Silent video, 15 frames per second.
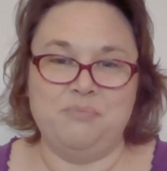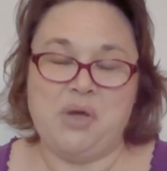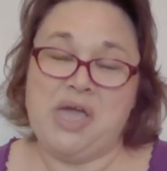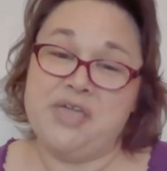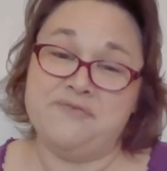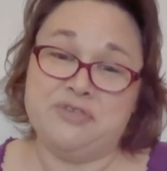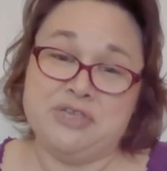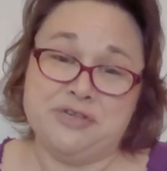
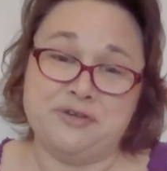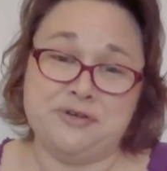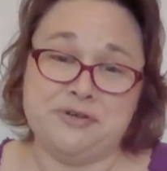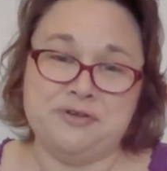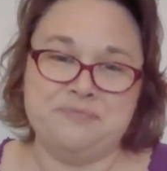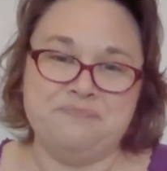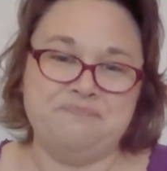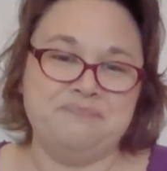buy a
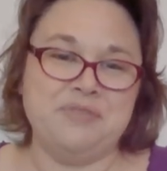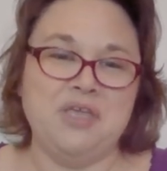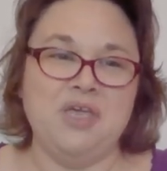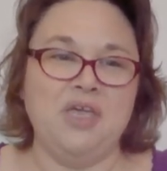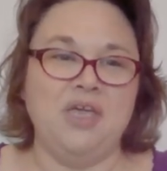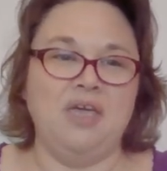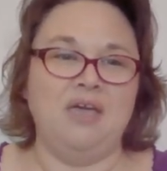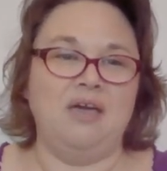vehicle,
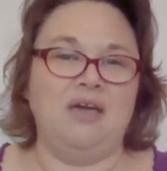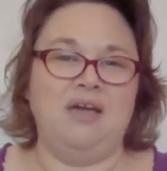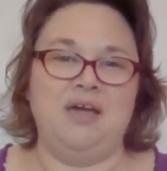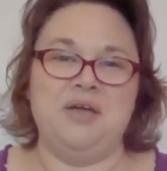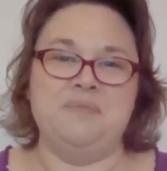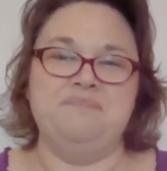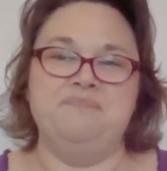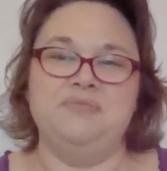
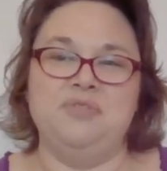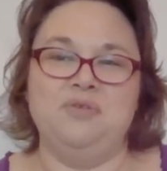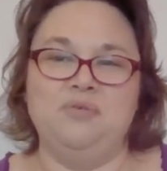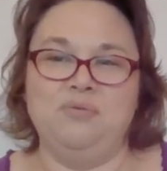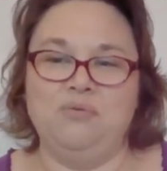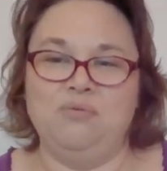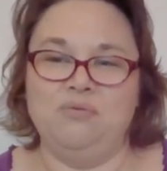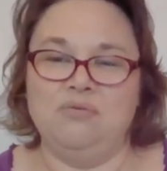um,
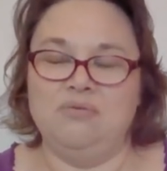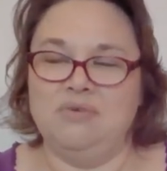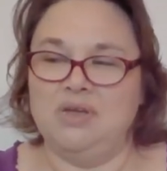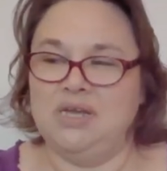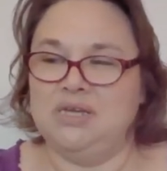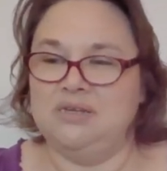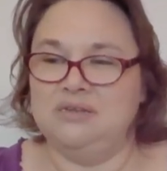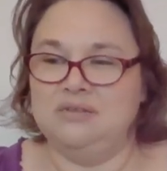
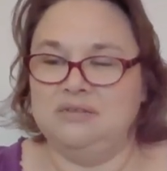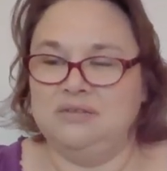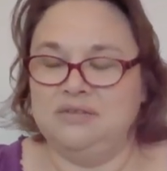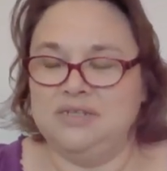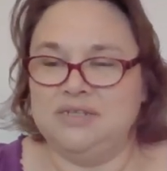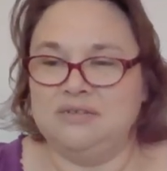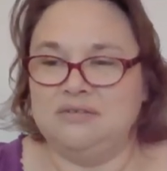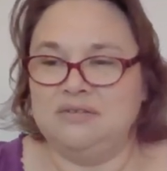
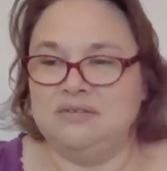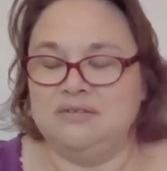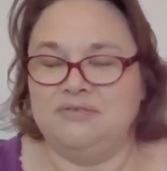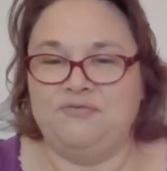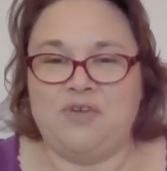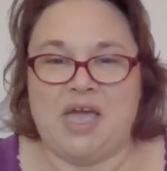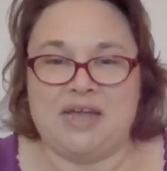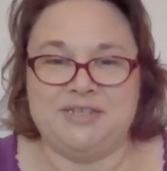little
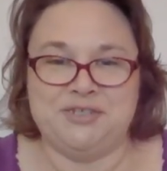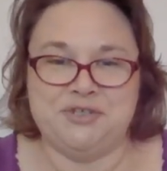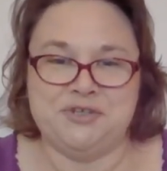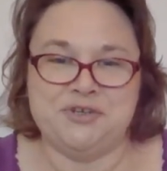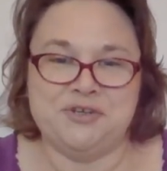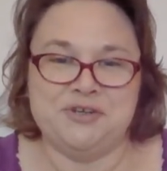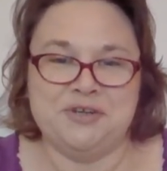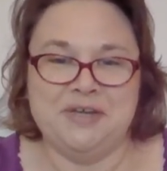fact
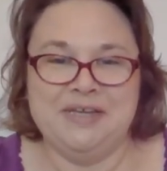here